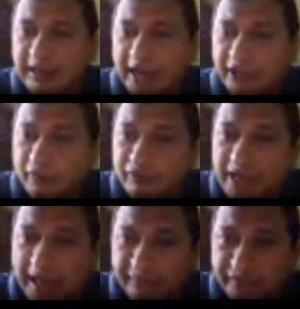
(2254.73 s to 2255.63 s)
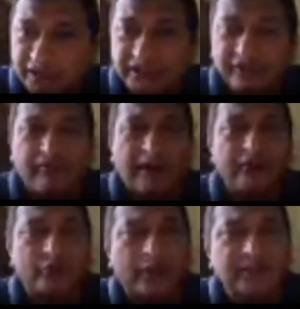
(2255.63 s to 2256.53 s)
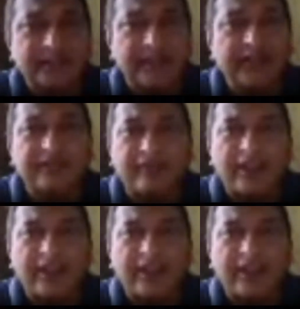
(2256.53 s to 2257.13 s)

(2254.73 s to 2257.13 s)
kind of diversified to extent